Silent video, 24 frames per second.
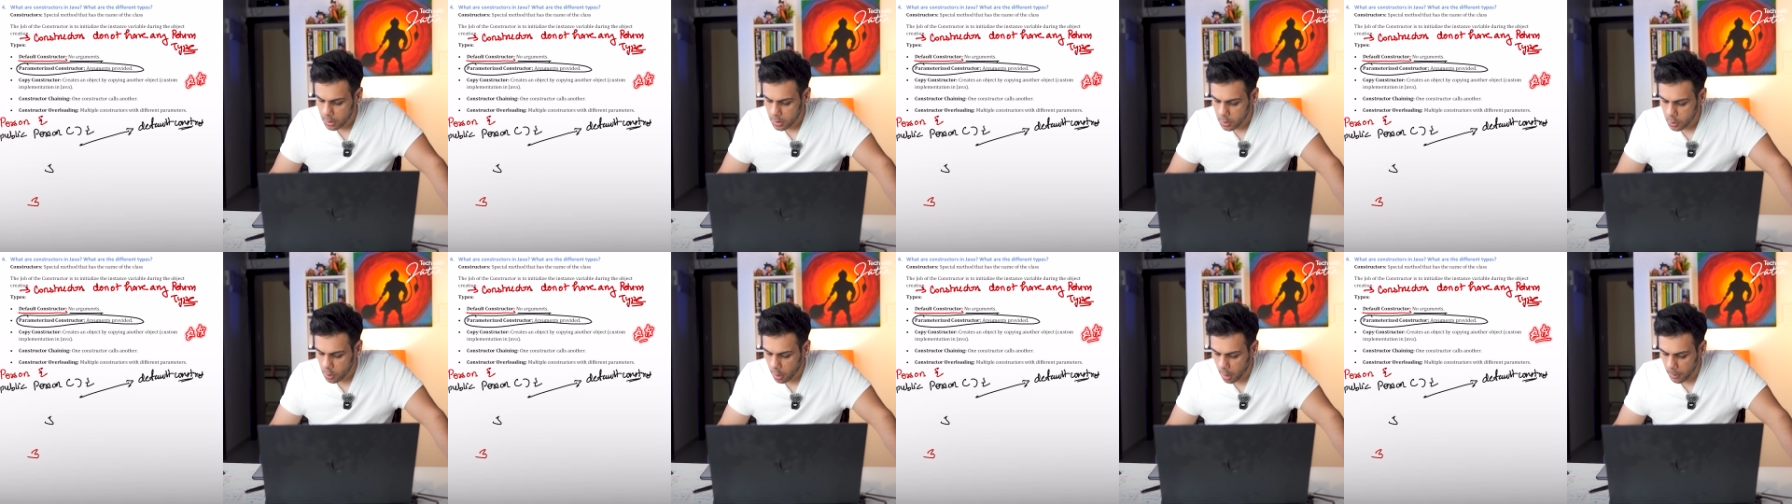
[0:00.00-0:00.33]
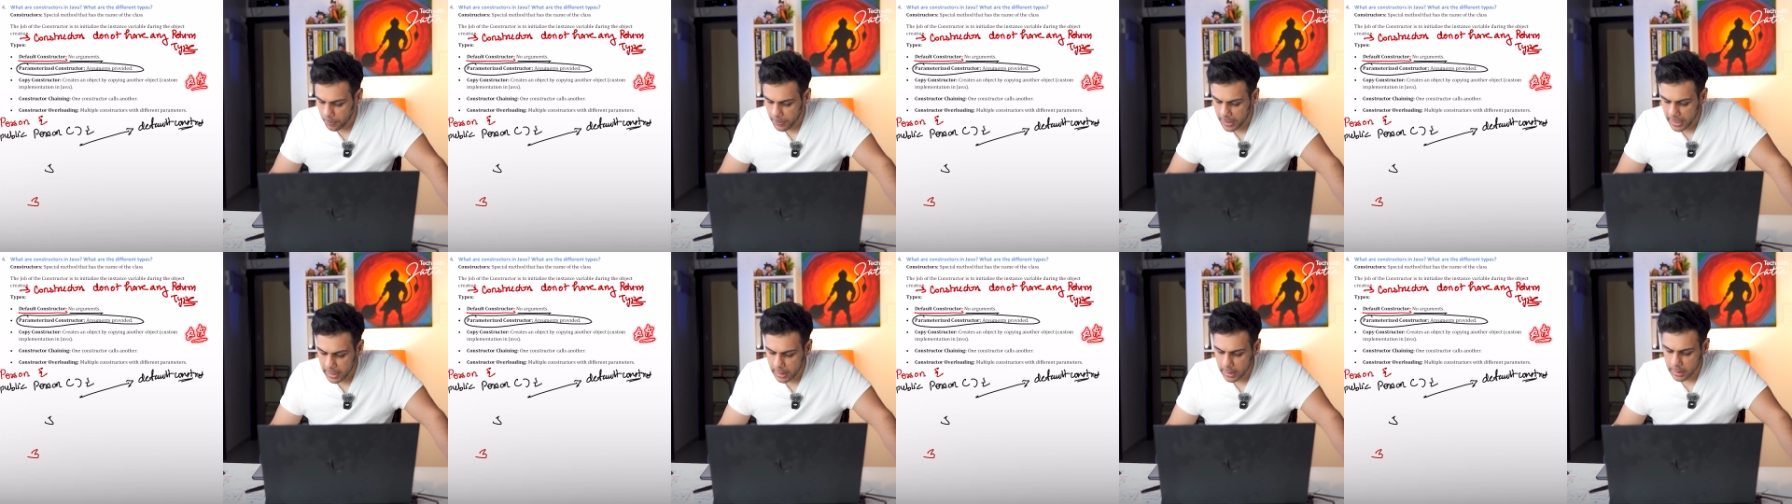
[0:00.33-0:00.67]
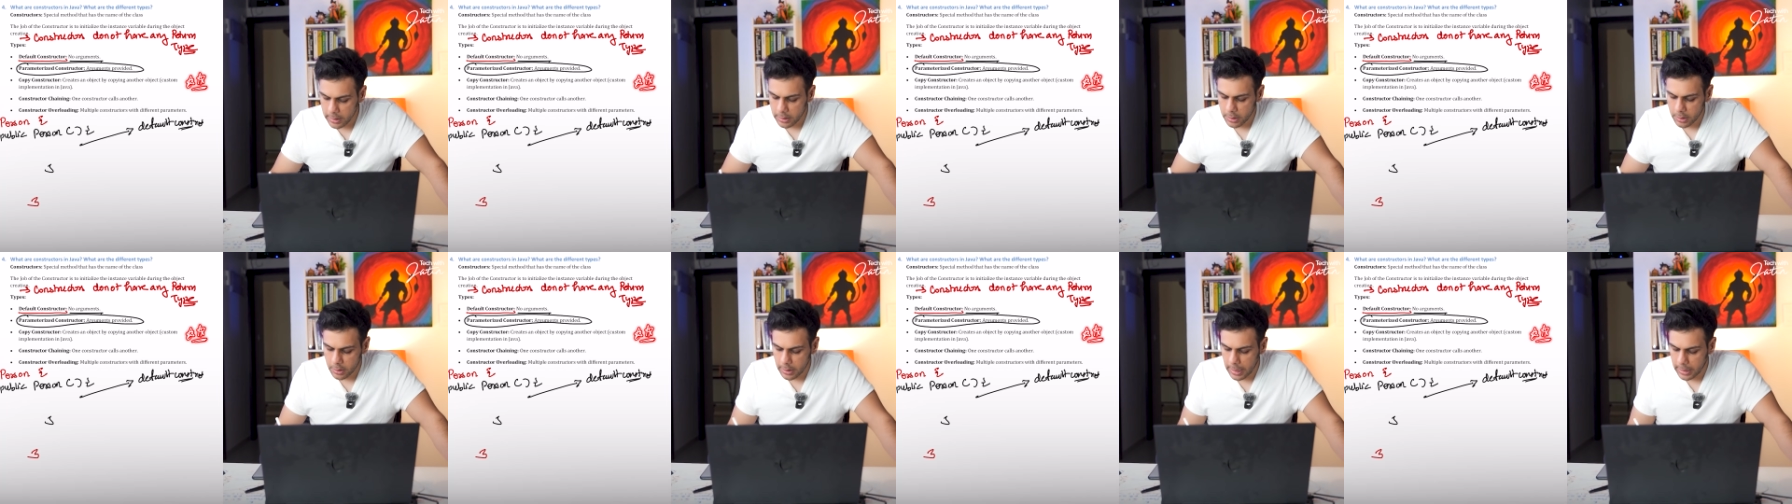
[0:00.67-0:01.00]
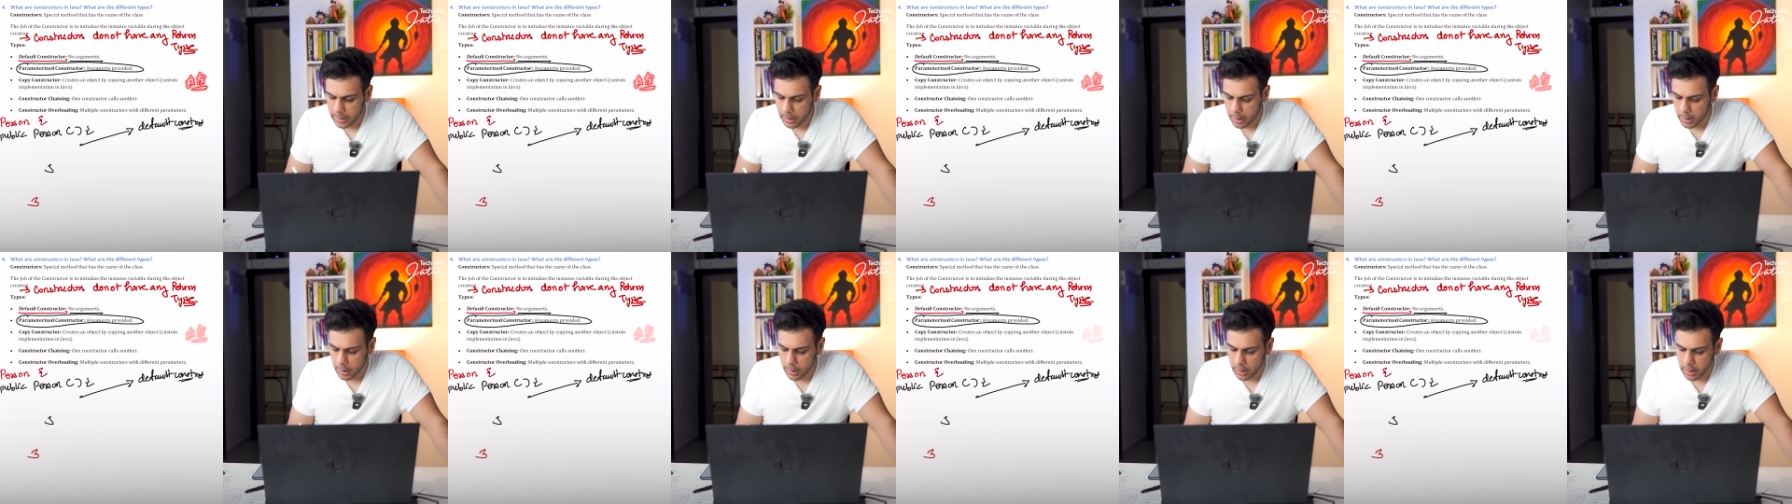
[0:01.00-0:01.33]
Copy
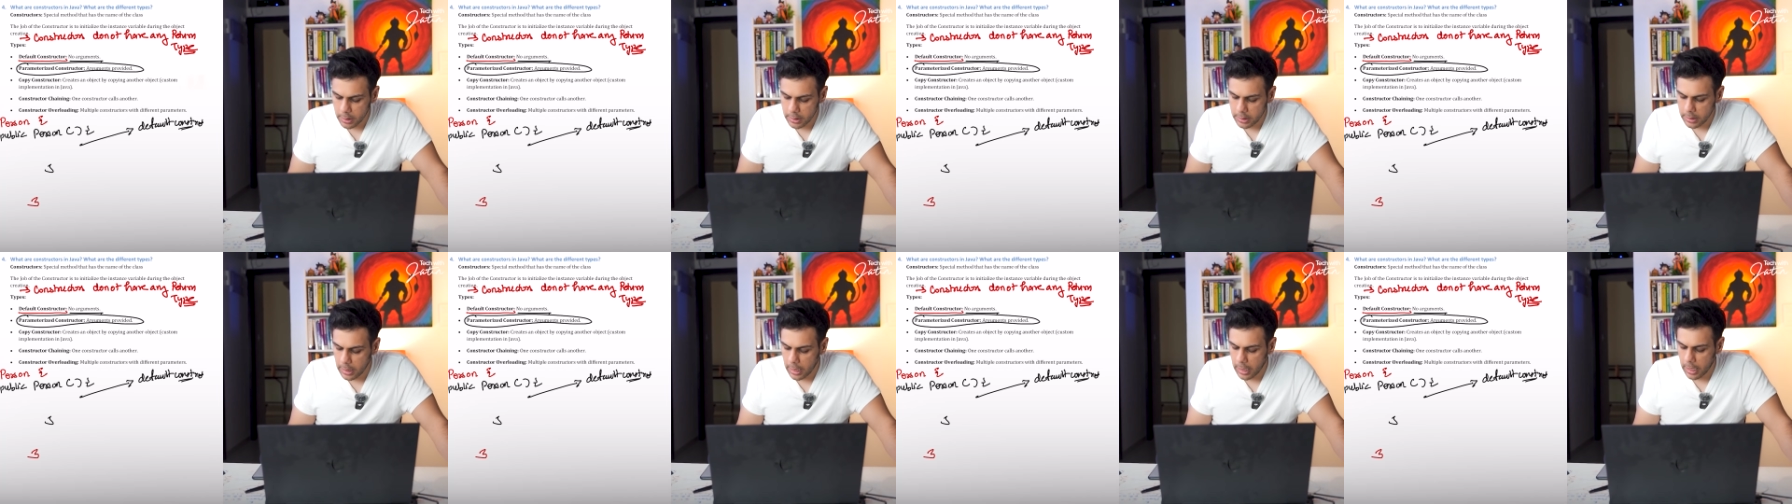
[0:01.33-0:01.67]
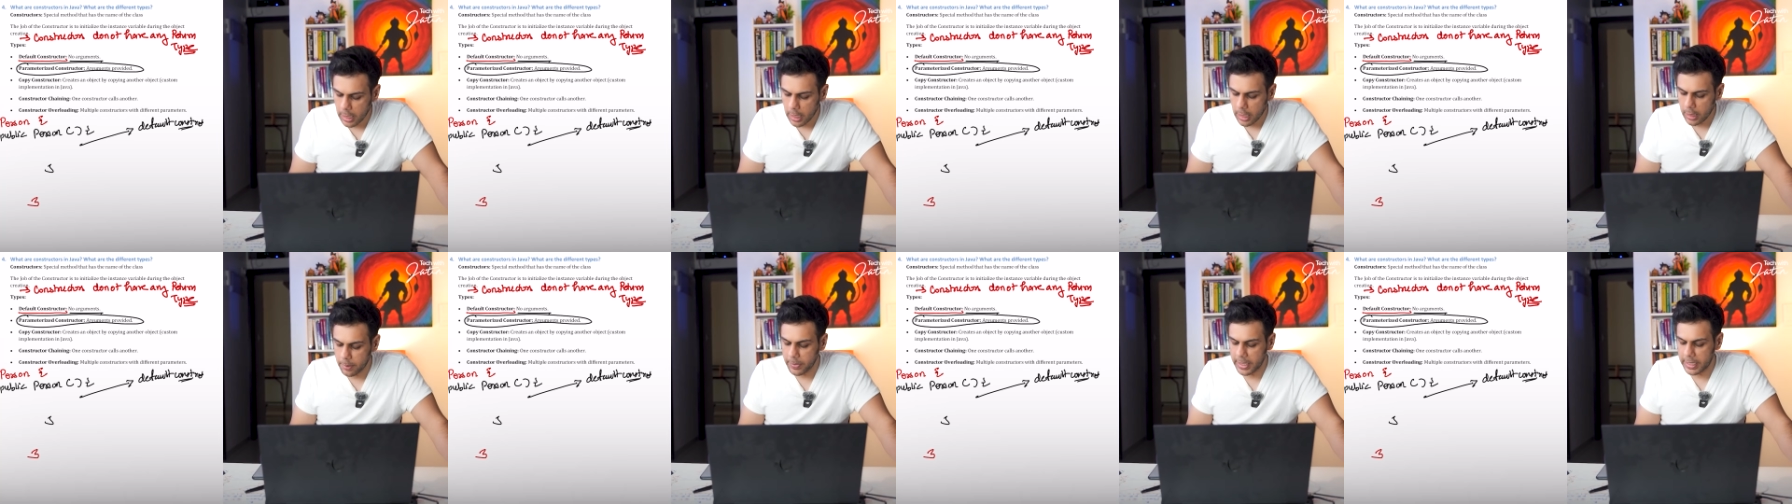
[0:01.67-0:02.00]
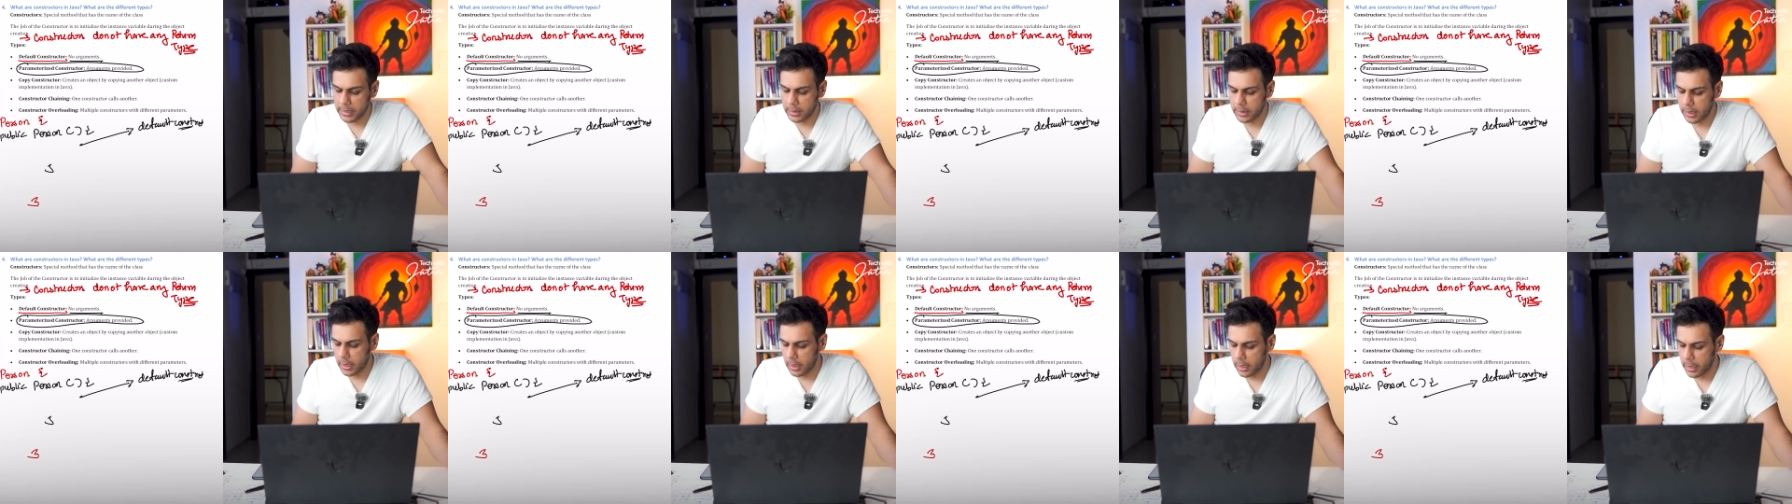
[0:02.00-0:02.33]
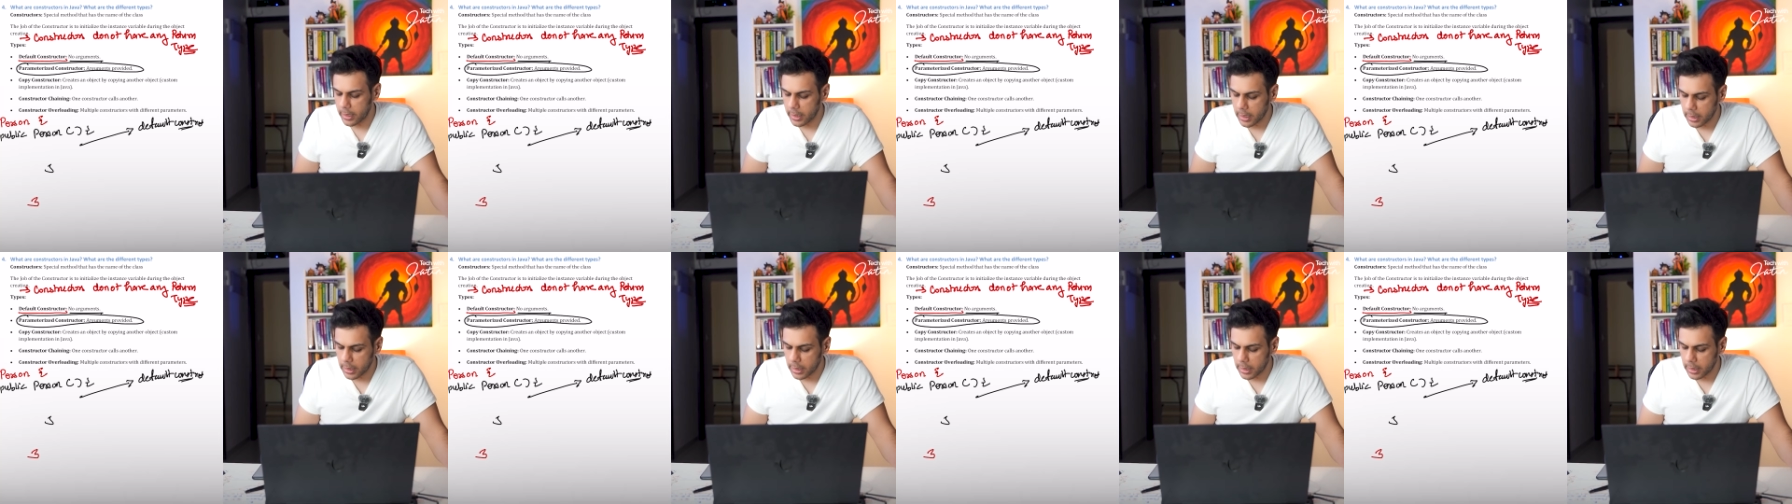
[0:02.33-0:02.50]
constructors are basically